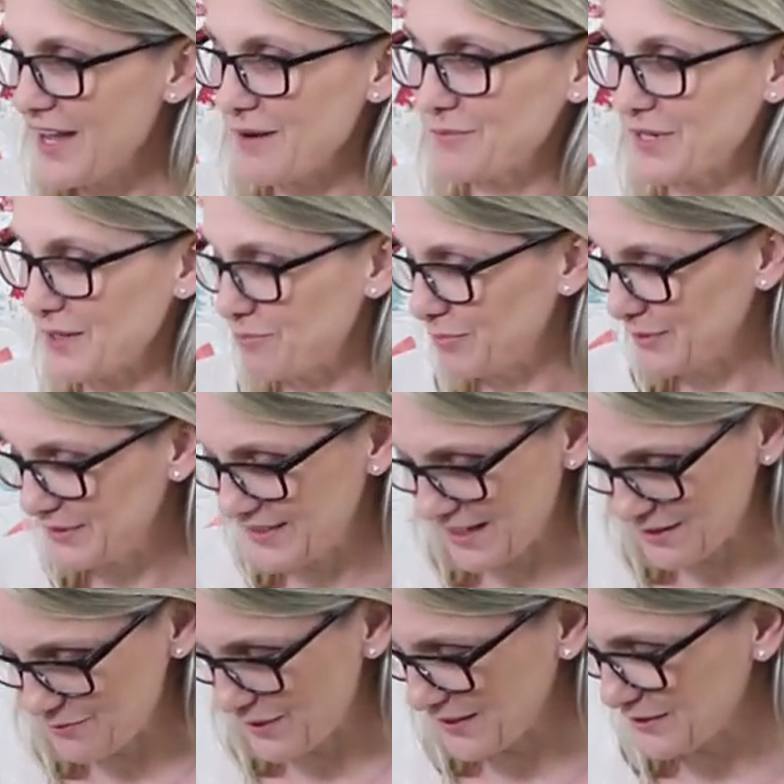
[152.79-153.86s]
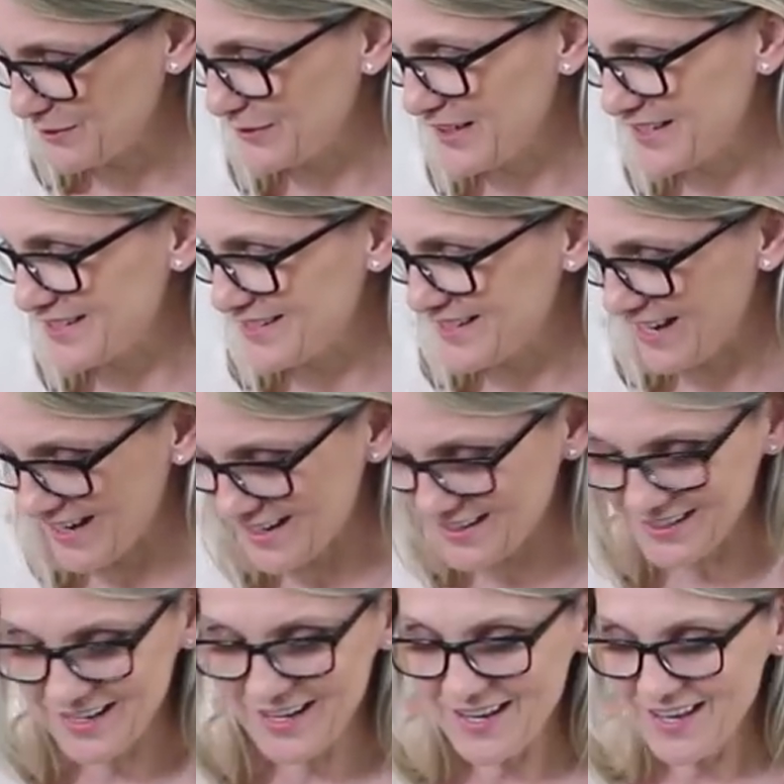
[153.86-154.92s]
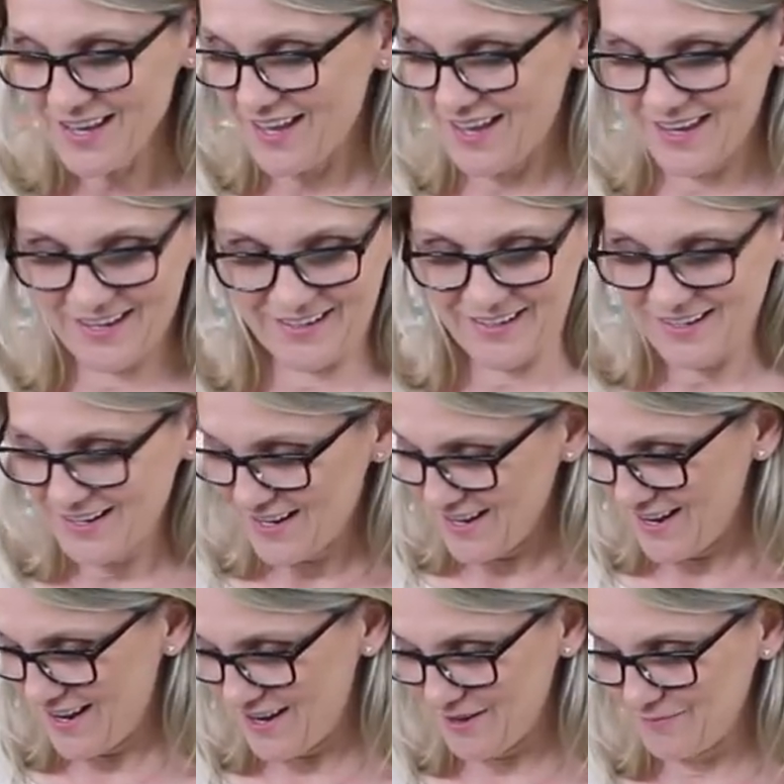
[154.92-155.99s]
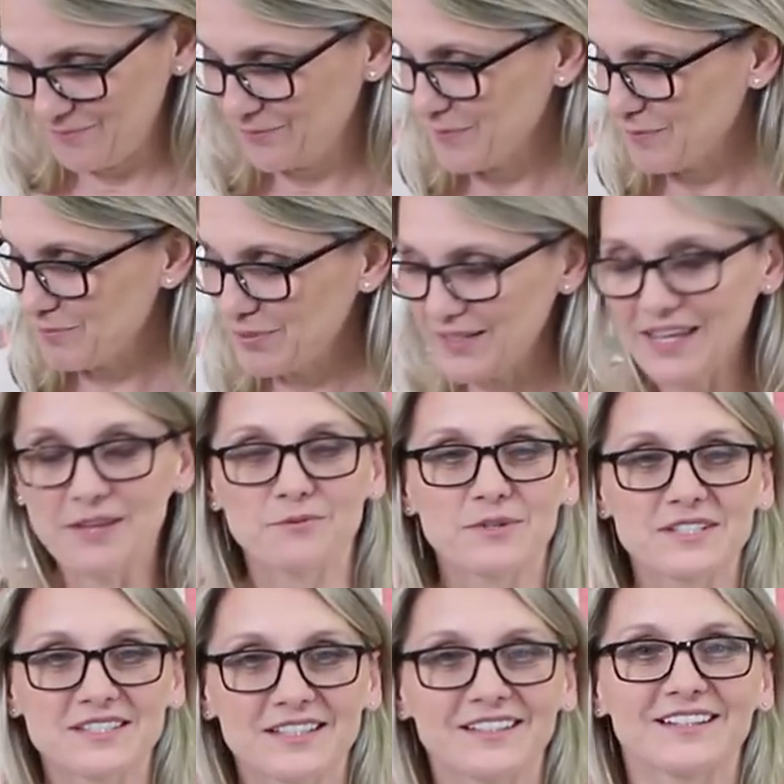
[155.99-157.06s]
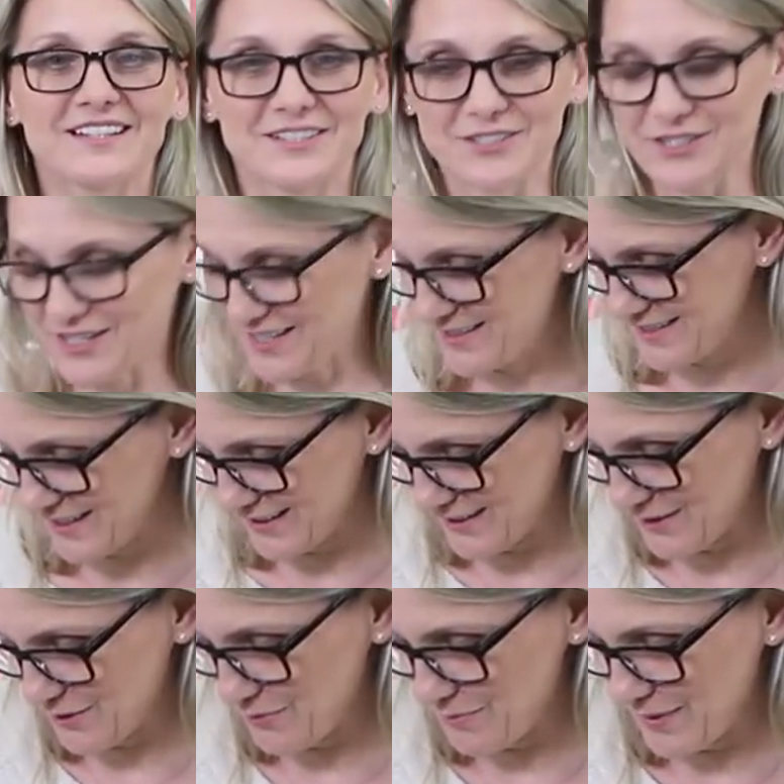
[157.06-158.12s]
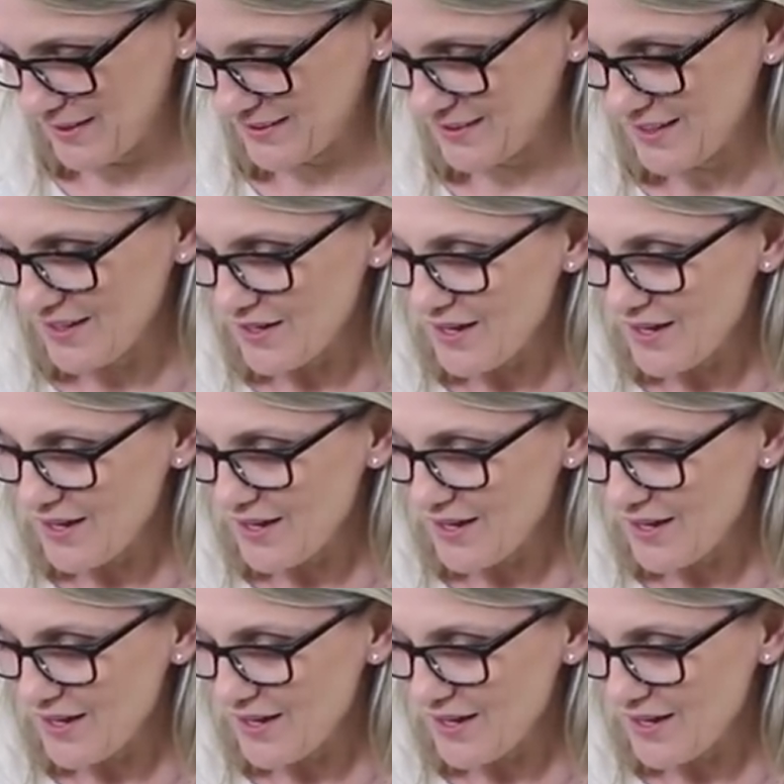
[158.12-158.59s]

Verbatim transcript: I'm gonna put that one to the side and um, play with it in just a little bit.